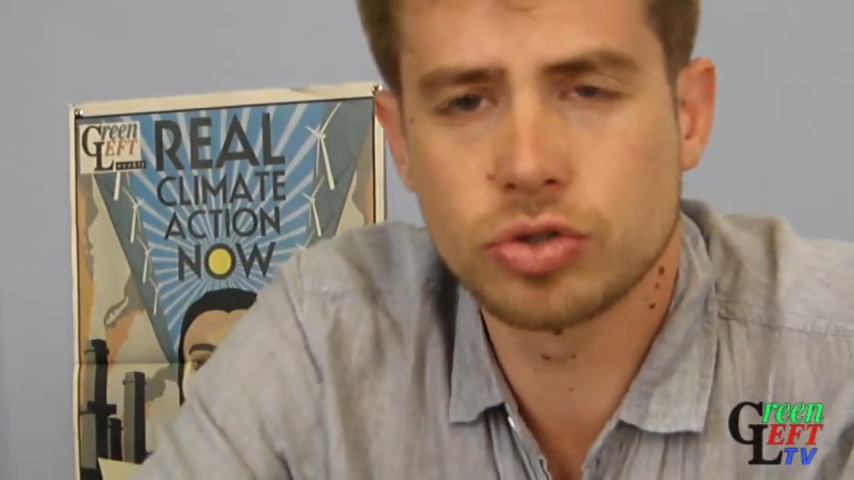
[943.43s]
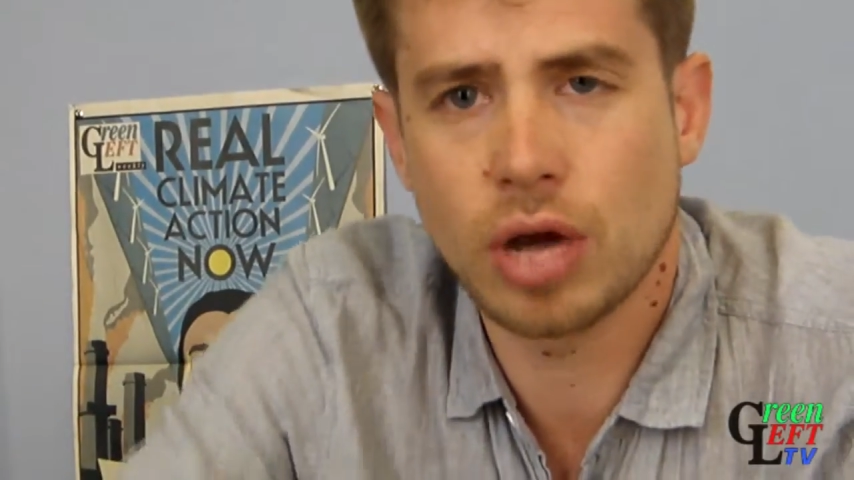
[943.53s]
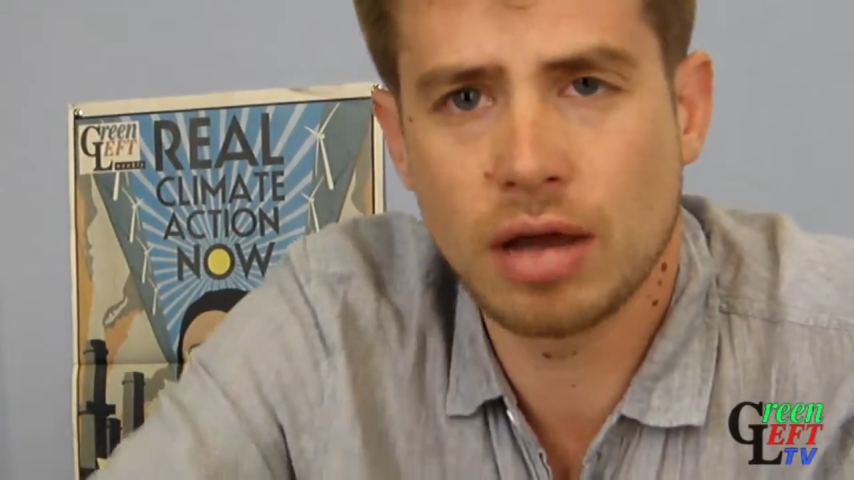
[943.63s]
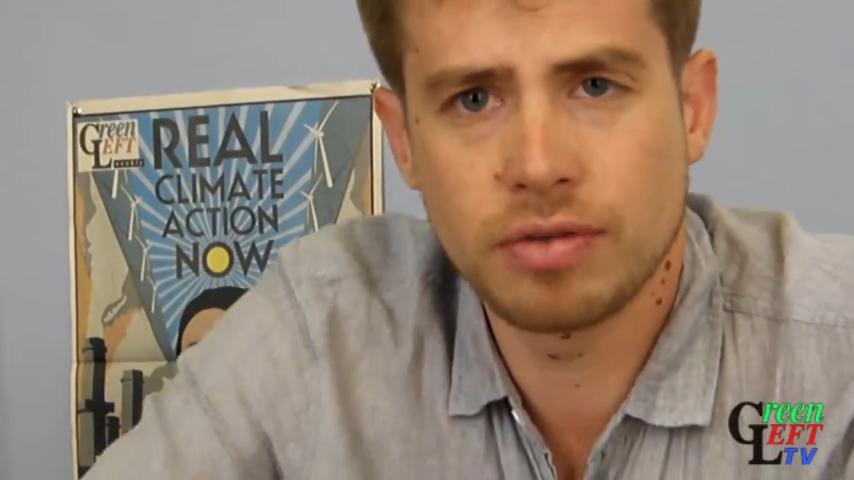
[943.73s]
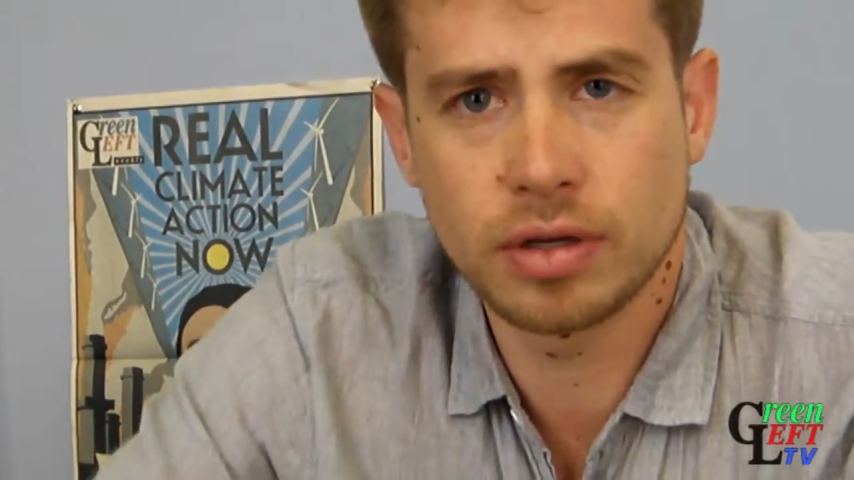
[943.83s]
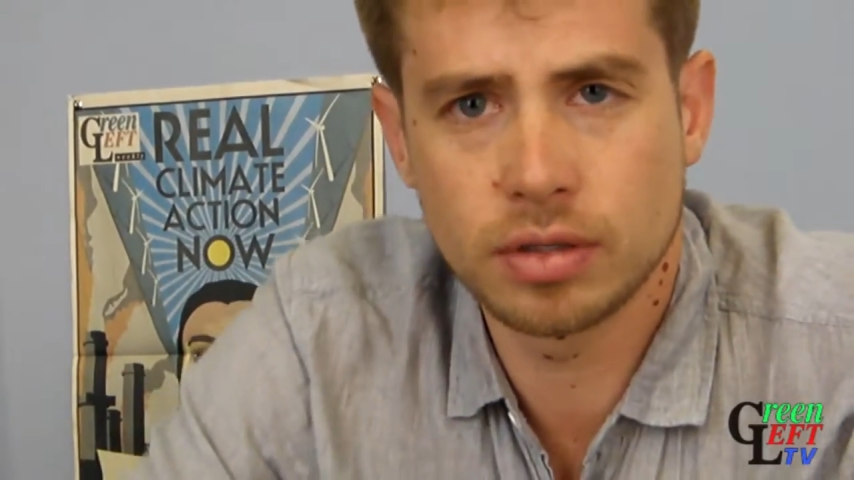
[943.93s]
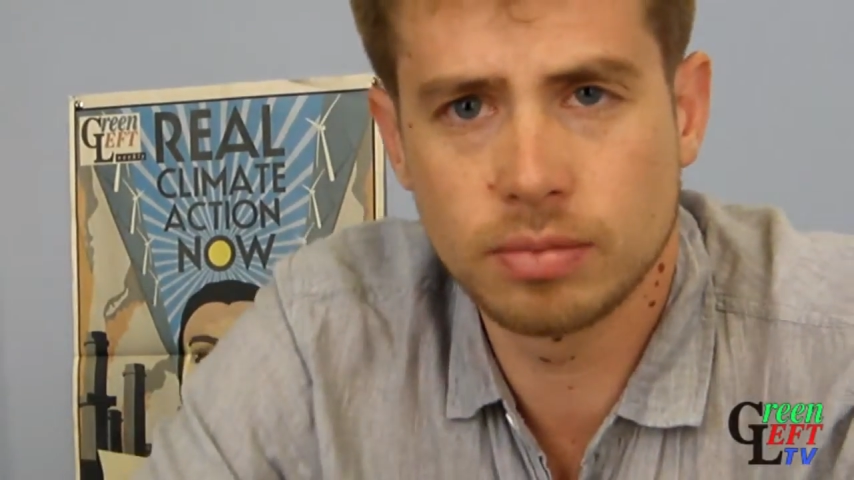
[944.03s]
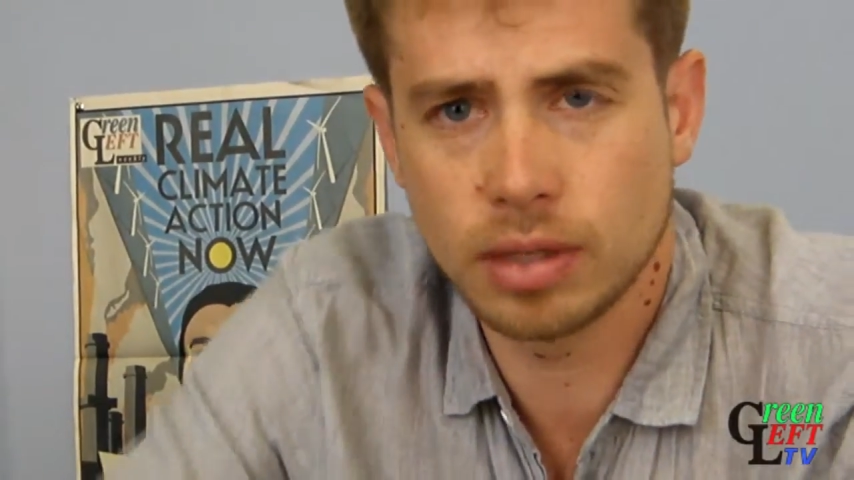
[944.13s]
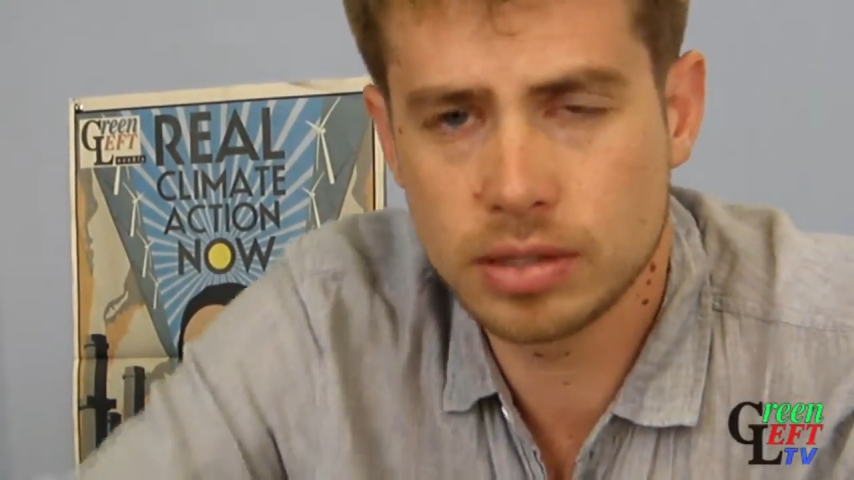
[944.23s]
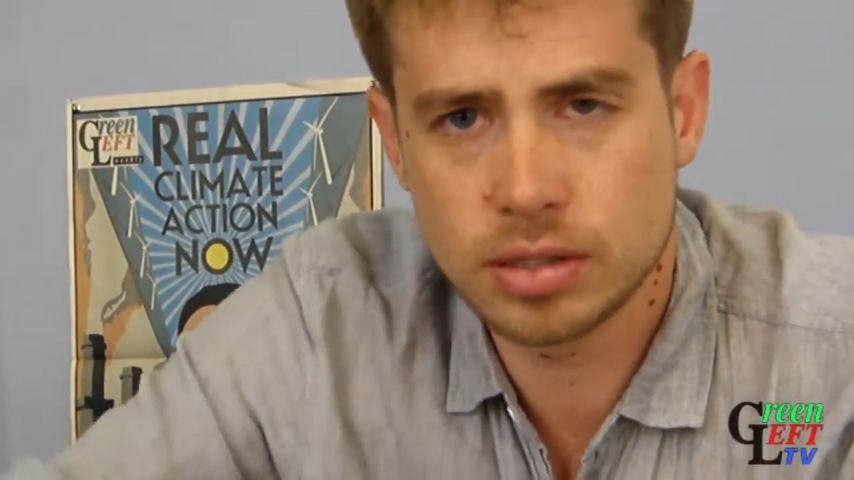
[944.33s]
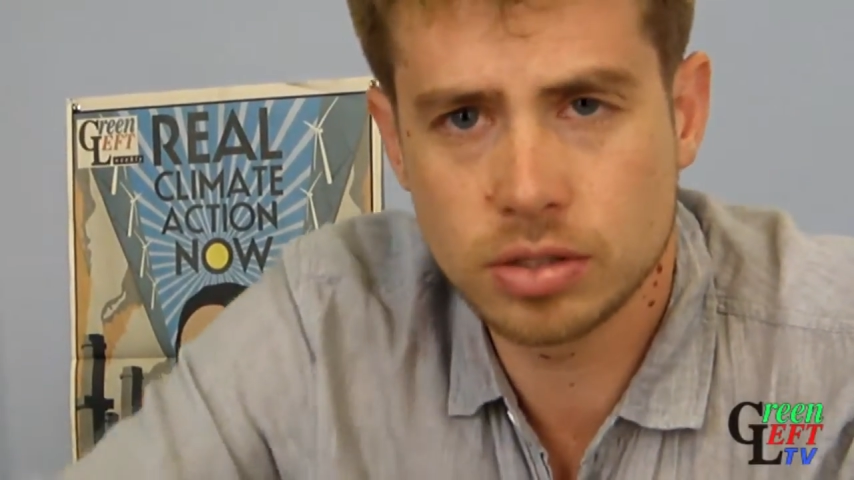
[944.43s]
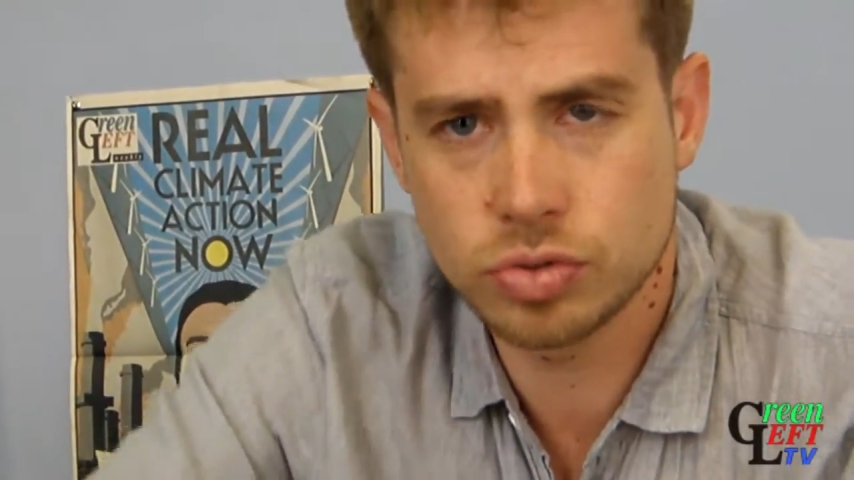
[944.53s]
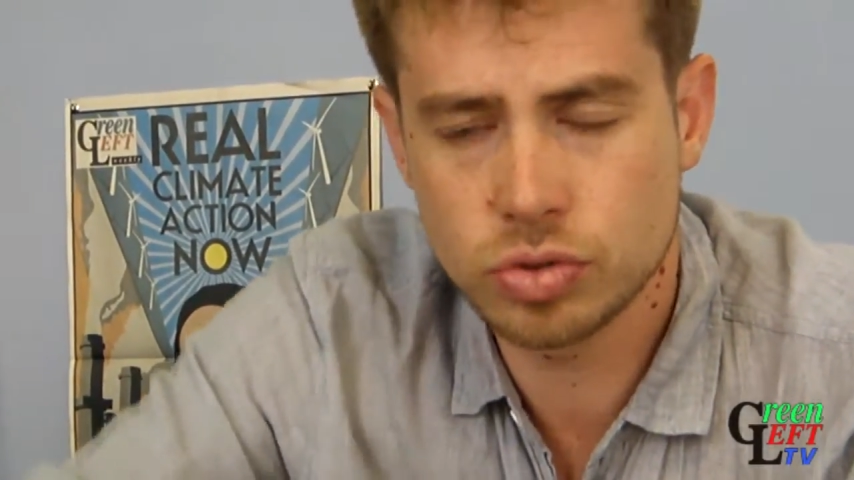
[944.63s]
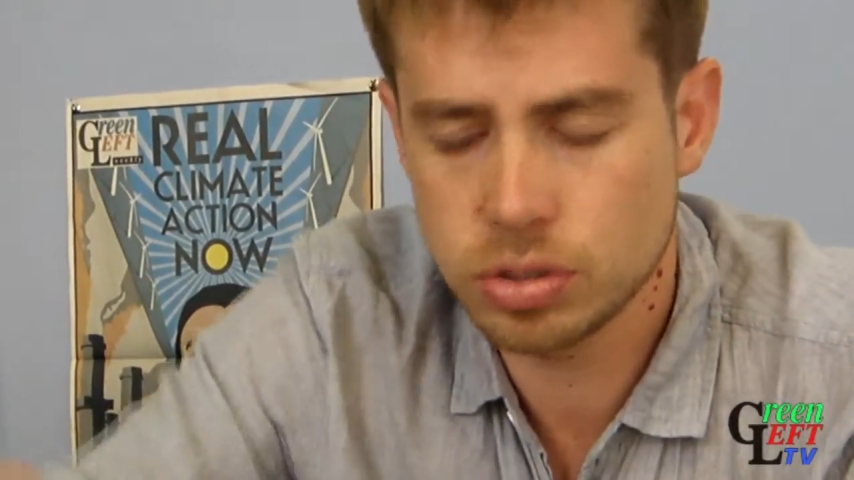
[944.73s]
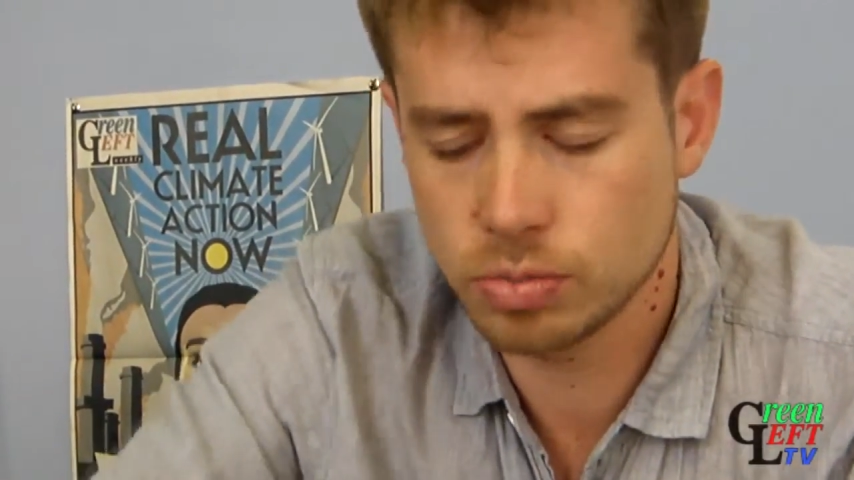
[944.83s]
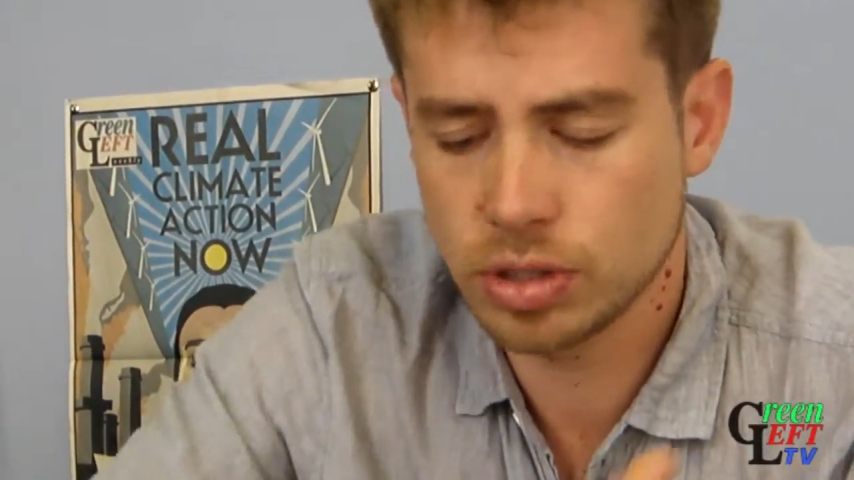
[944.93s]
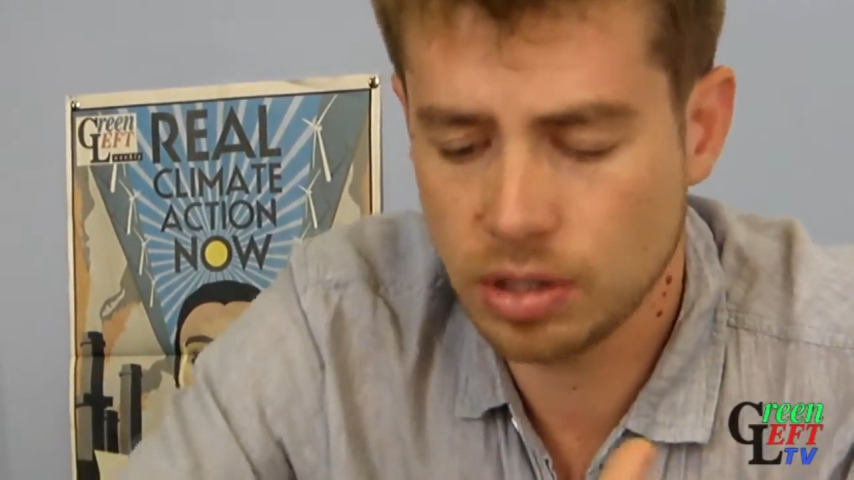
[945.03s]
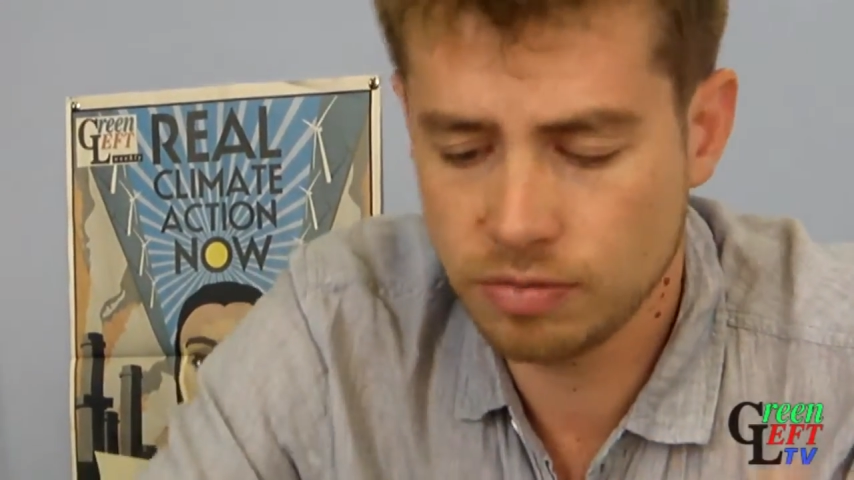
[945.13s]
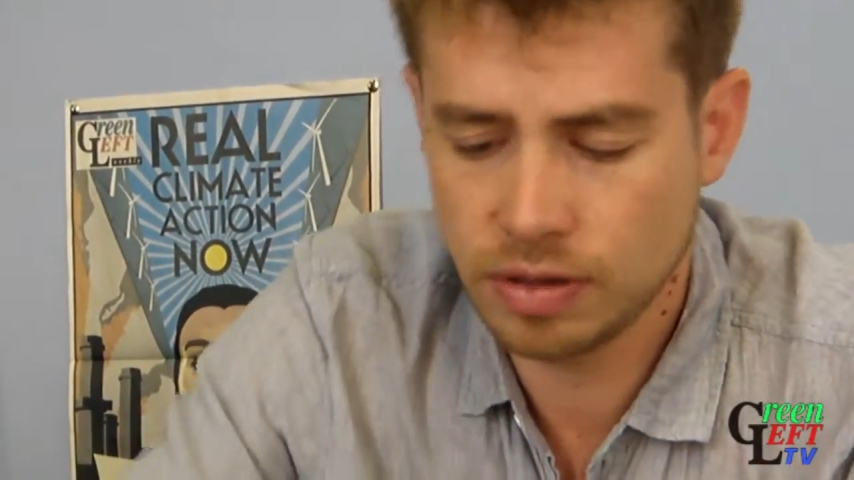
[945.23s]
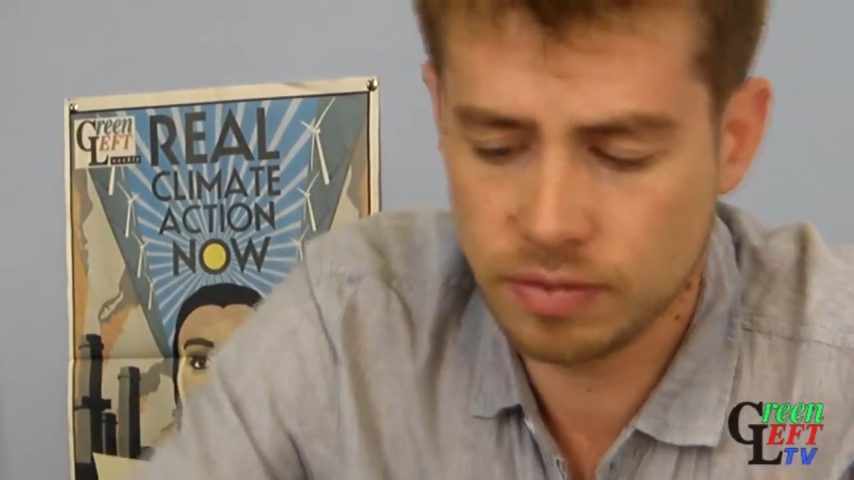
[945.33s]
driving in buses in Jerusalem and Tel
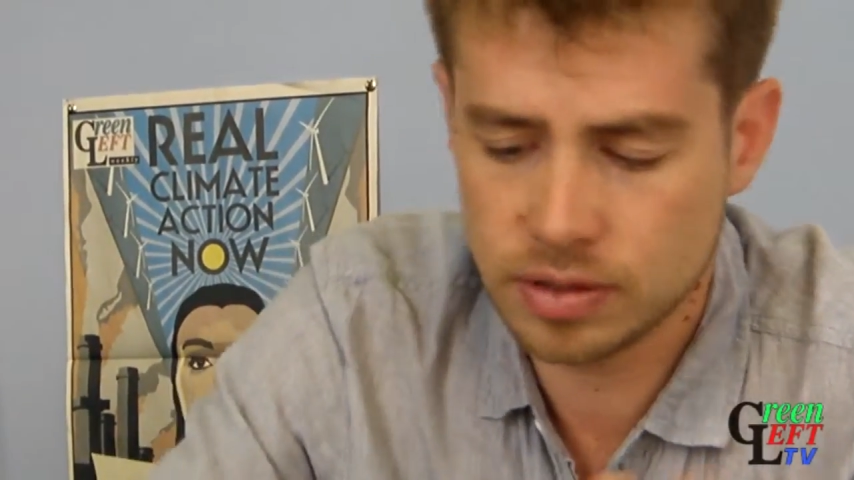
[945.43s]
Aviv.